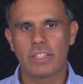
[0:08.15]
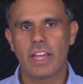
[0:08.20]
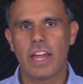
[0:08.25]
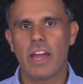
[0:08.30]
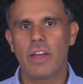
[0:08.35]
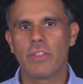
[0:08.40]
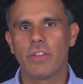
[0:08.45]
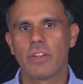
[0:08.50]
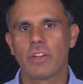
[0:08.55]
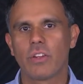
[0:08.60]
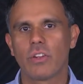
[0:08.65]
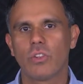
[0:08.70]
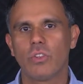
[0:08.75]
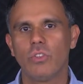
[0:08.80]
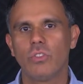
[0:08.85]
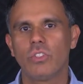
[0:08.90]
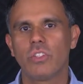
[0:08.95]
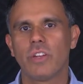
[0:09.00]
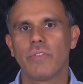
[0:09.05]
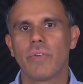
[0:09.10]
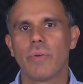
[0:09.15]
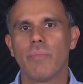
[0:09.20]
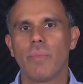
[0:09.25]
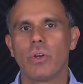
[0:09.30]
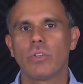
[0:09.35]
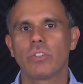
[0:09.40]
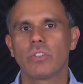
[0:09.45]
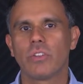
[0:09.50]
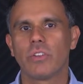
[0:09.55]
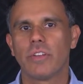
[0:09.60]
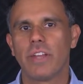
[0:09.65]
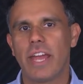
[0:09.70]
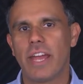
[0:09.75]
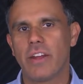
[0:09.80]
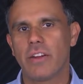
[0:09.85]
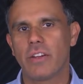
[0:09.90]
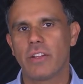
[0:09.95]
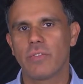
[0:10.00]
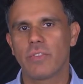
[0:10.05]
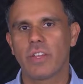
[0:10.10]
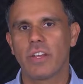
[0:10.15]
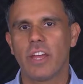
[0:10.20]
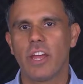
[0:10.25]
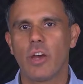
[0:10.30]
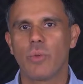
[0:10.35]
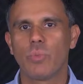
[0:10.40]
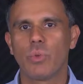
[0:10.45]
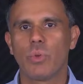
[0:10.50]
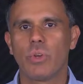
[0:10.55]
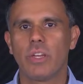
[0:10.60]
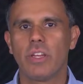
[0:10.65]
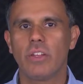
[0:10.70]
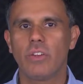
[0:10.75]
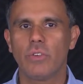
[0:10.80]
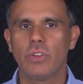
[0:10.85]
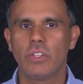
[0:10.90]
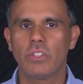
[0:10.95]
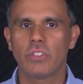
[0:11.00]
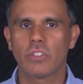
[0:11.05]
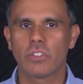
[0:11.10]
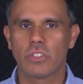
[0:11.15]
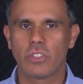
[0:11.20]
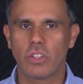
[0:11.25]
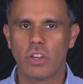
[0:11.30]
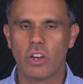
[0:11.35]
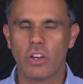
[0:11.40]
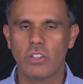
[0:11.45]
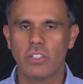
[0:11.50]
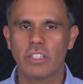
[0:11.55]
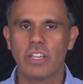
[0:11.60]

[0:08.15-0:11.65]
how the inclusion of emotional narrative can help you increase your starts,